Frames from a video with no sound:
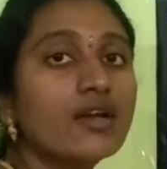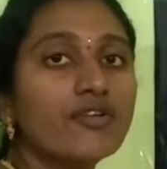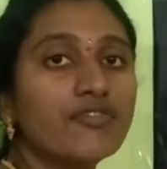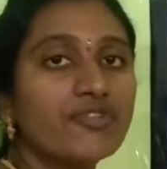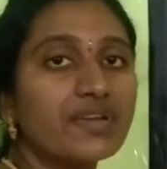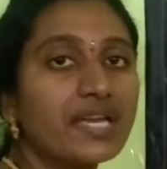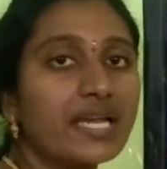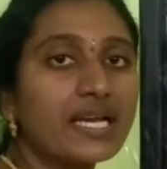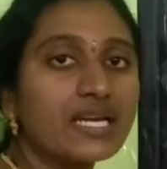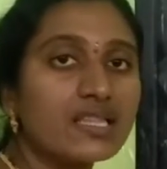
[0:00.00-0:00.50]

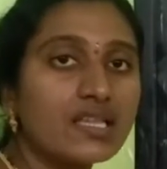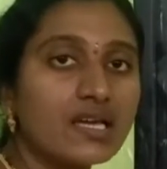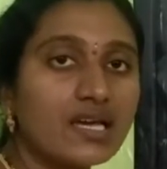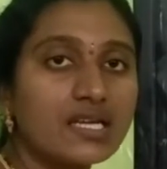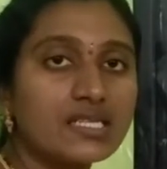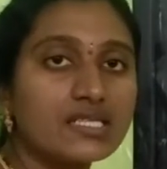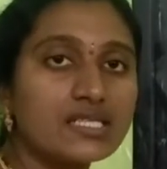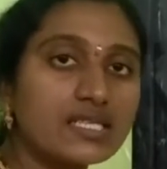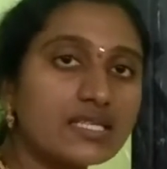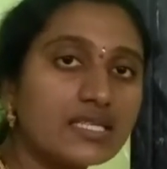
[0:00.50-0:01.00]
we get the
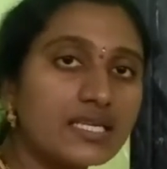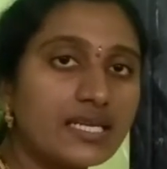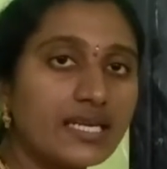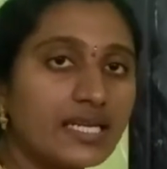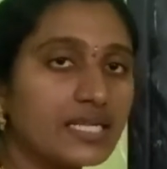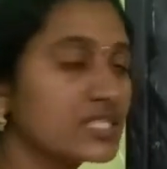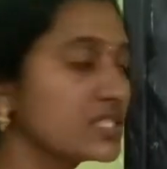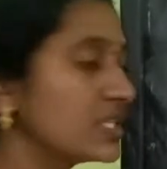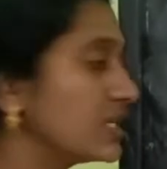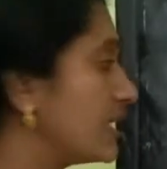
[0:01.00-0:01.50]
answer, the
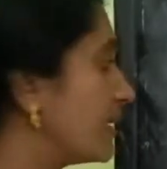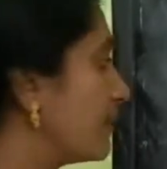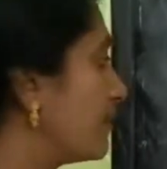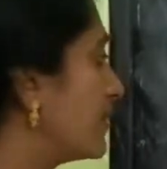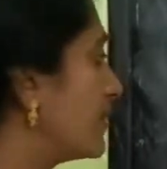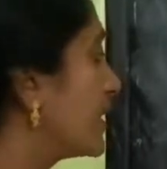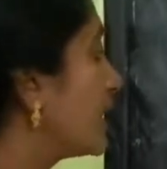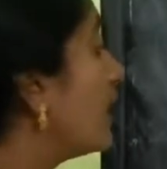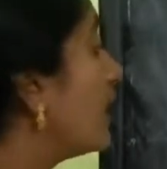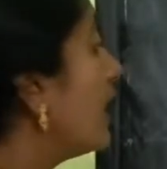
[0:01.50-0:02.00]
next
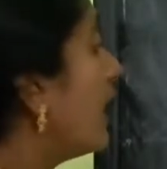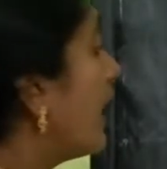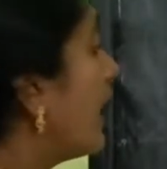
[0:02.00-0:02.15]
number.